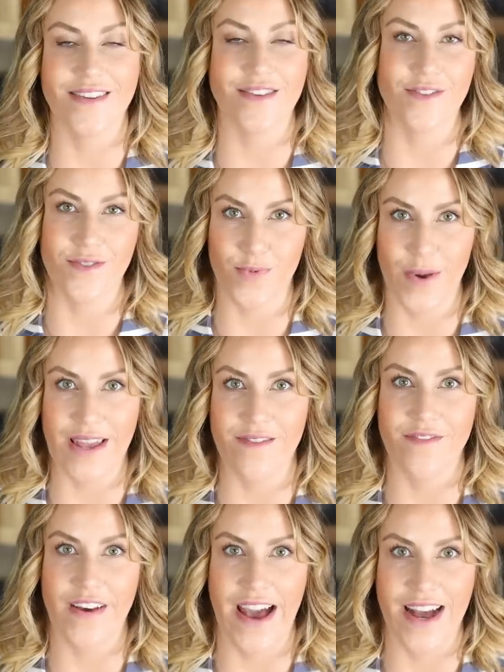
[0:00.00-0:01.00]
to lose weight
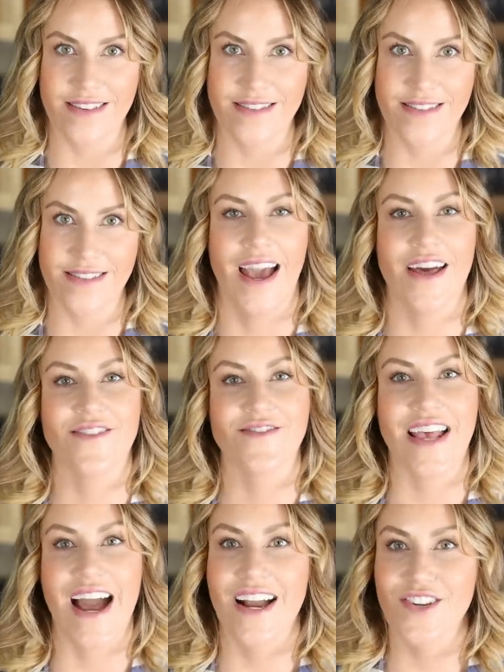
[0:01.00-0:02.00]
fast. And there's
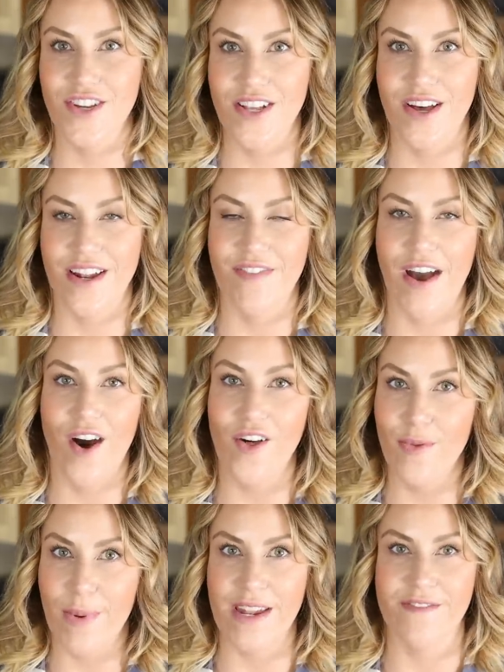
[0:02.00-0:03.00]
actually a lot of
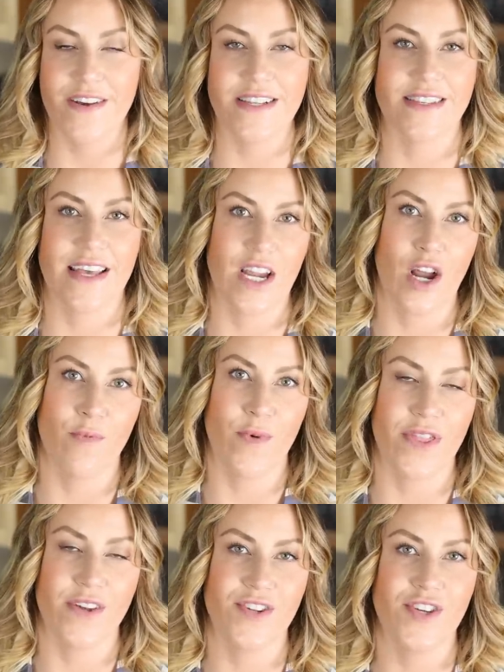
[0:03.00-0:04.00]
health benefits that come with it